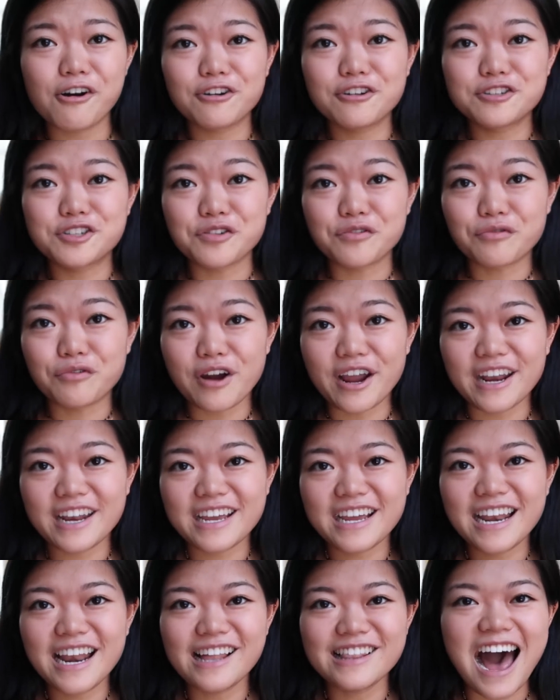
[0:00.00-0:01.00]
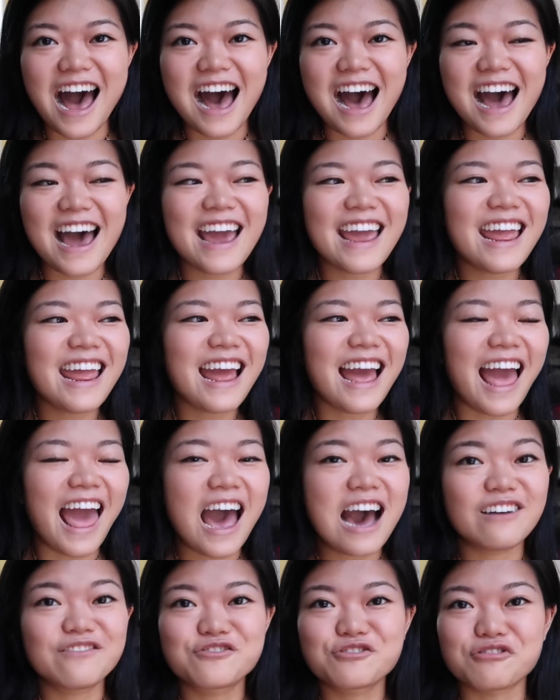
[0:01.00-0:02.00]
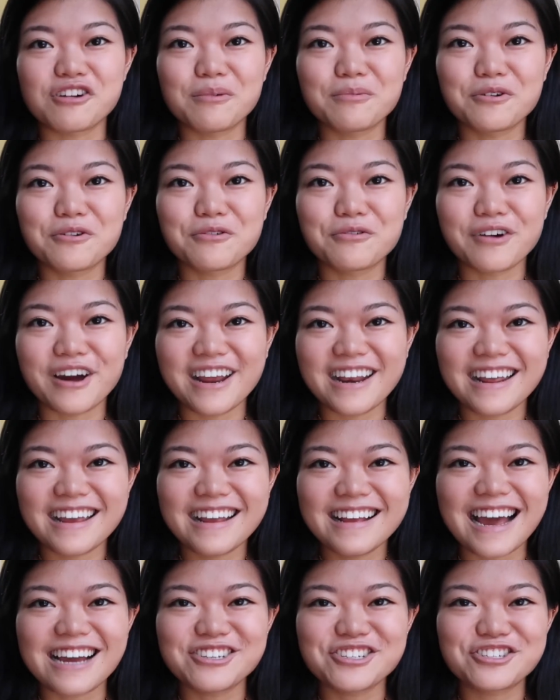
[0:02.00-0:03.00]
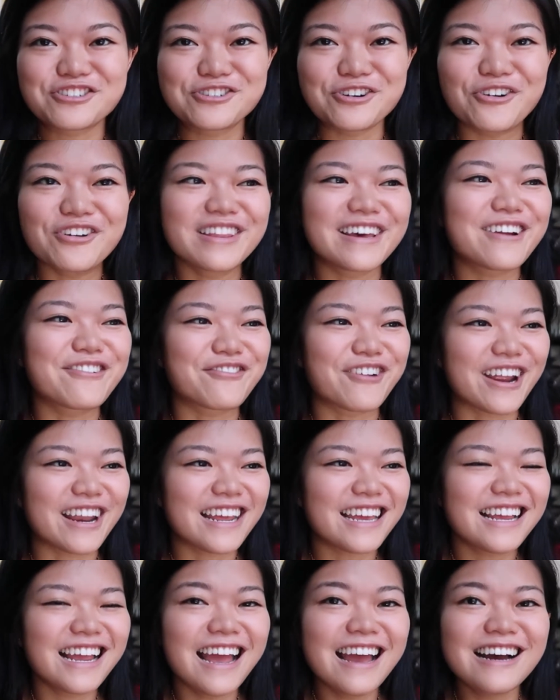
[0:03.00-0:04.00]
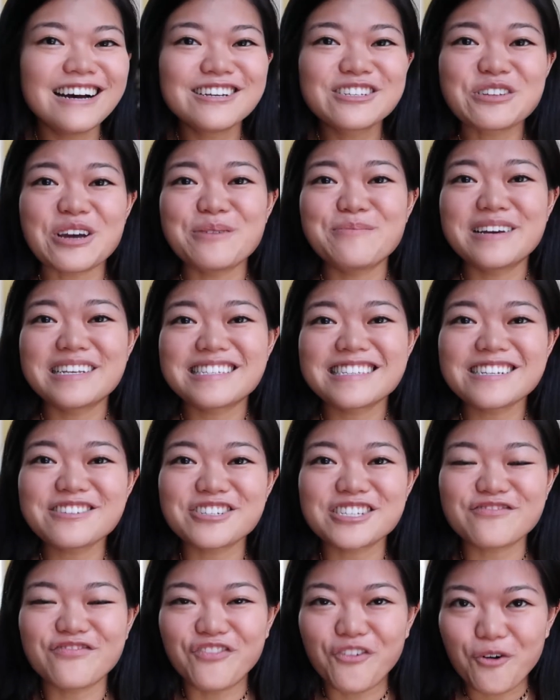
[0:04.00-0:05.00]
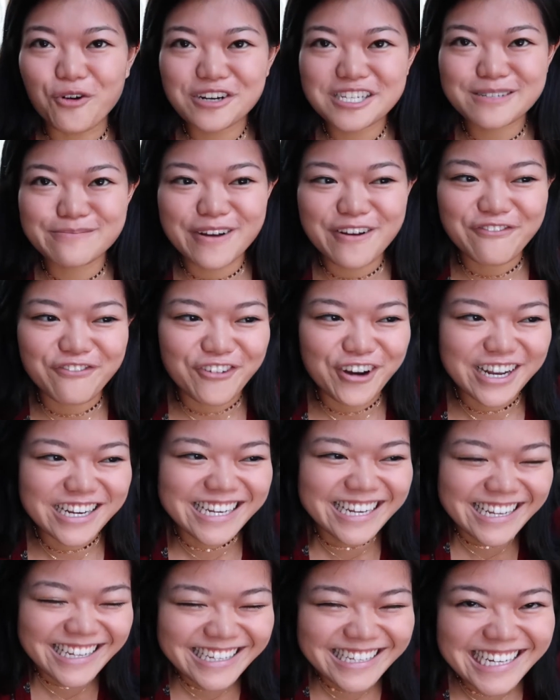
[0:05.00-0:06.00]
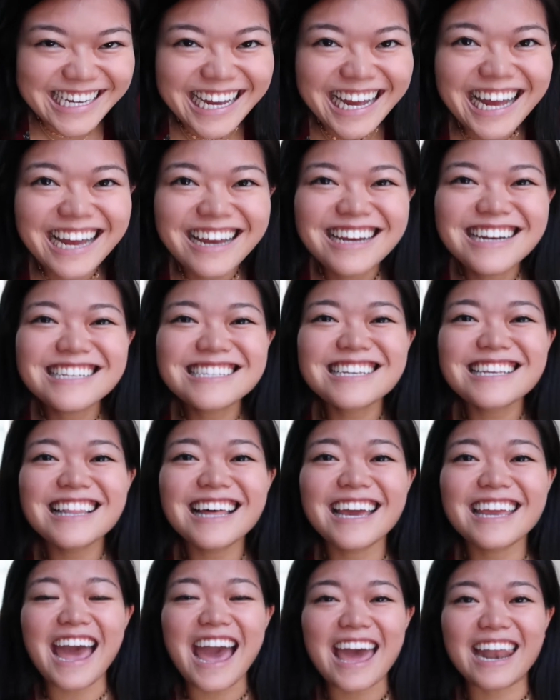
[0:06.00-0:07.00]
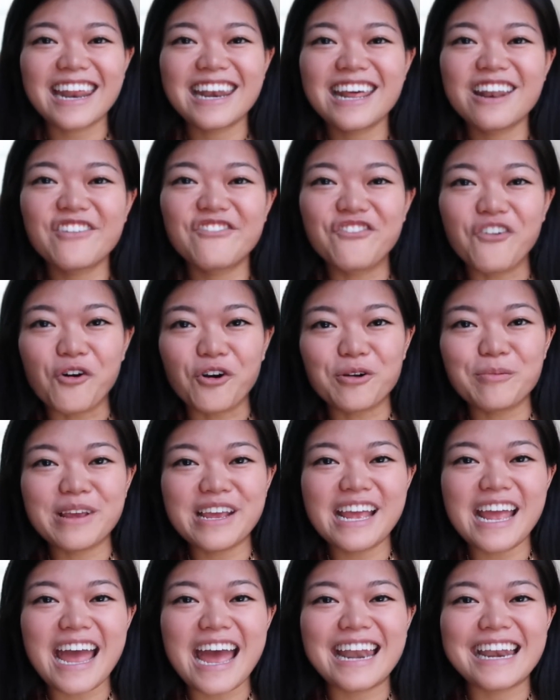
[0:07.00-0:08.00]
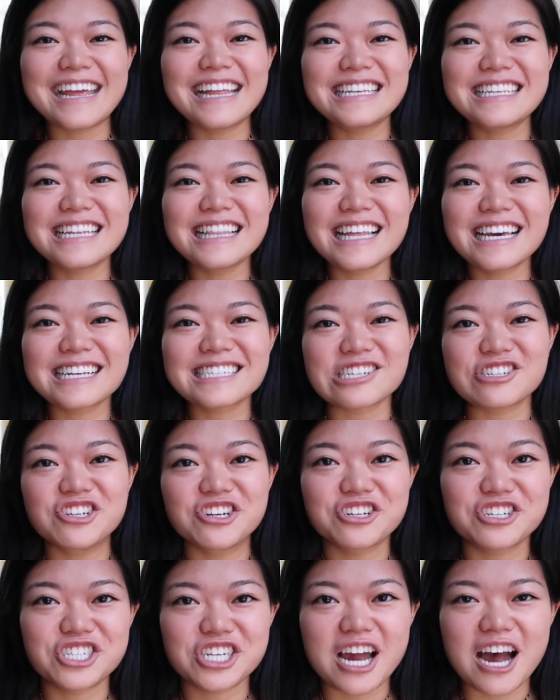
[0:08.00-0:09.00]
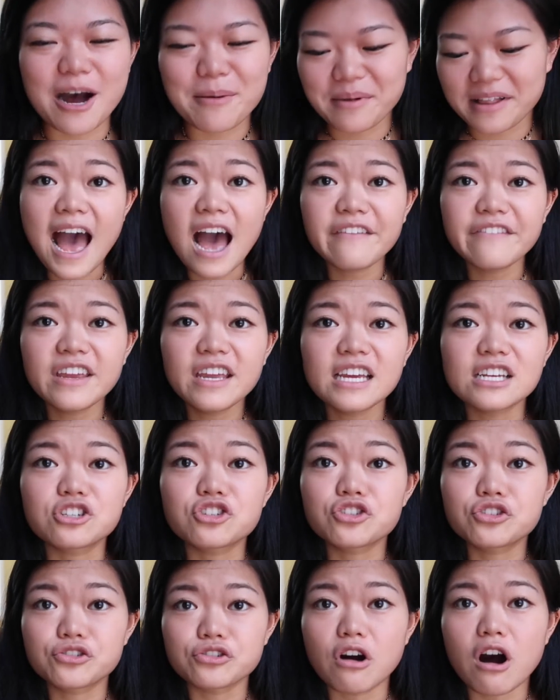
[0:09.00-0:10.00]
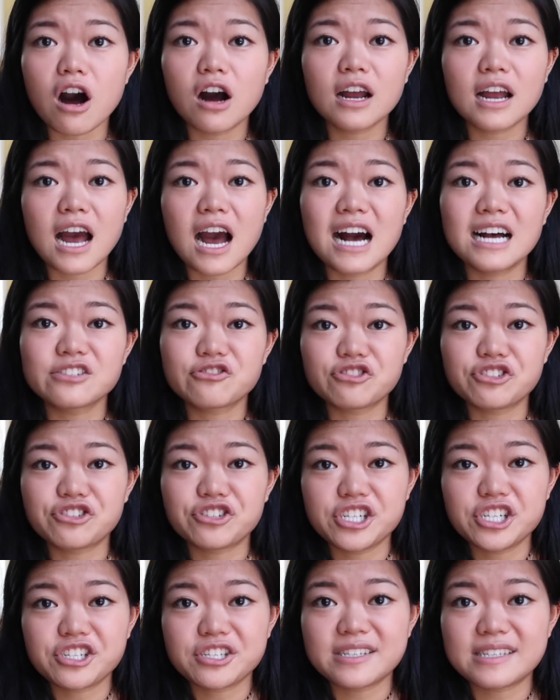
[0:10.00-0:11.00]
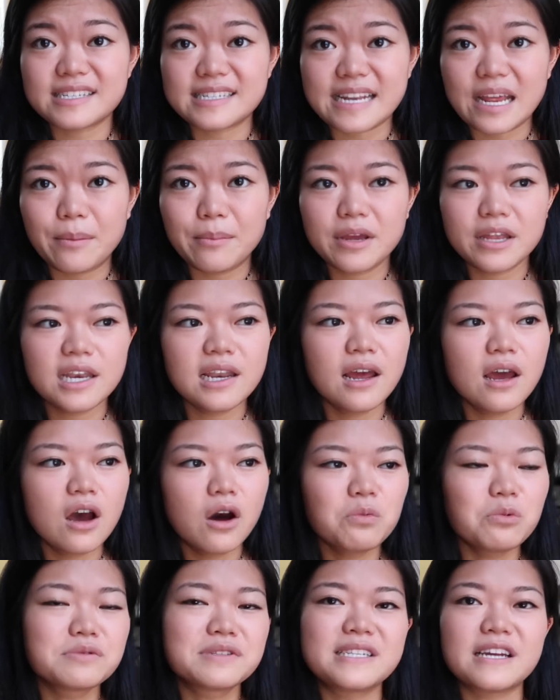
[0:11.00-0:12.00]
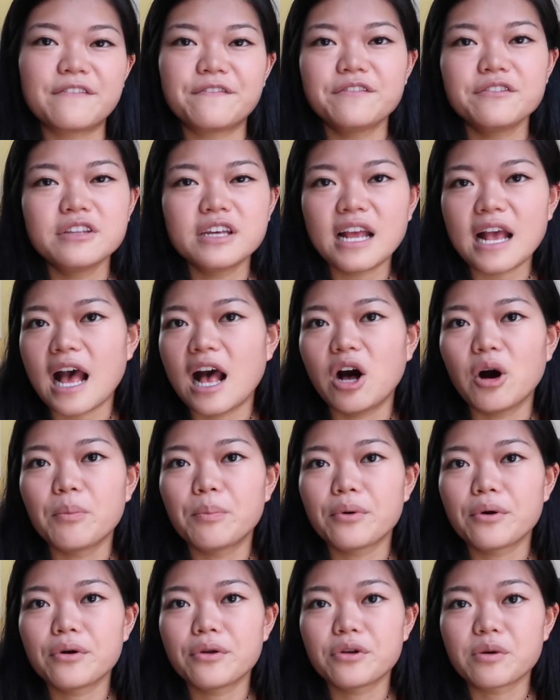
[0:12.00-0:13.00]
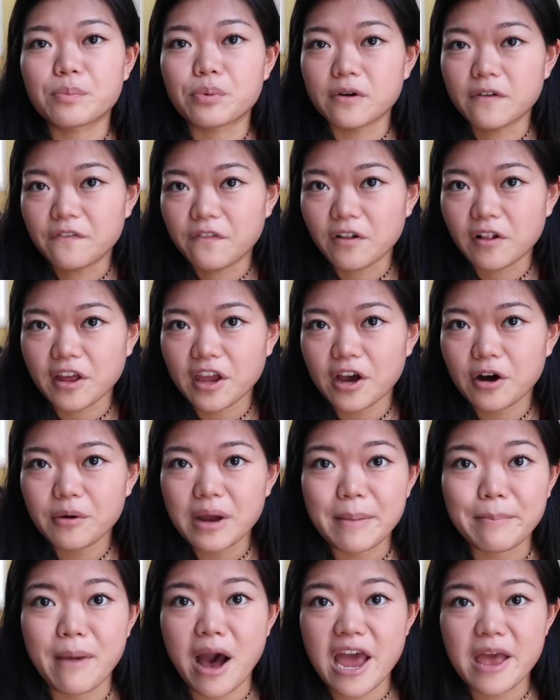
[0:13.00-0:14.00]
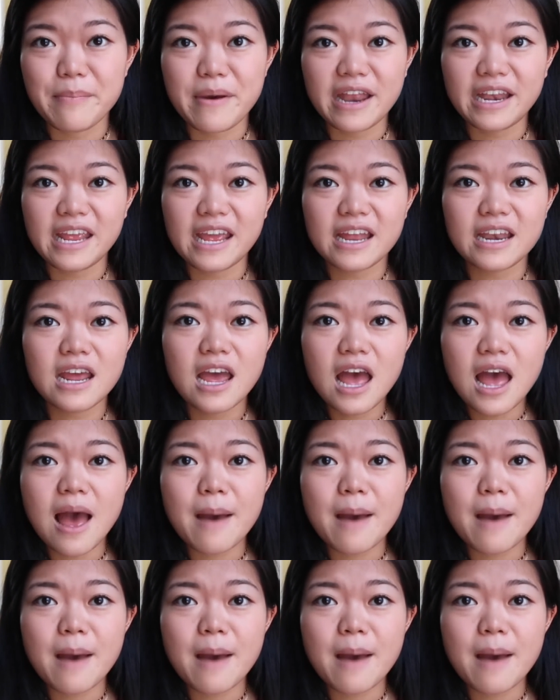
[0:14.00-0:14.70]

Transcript: harder to write it. I have trouble writing. I just don't like writing. So I basically just forced my friend to like edit it for me, and he did like such a good job. Having a strong concentration statement will definitely help your portfolio, in my opinion,